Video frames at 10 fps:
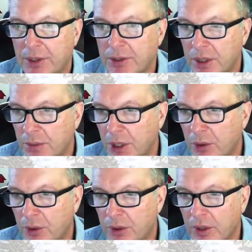that it's going to be
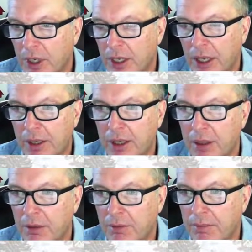a corner lot, and
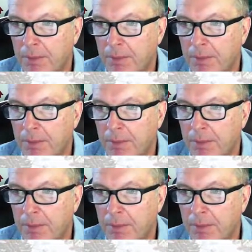that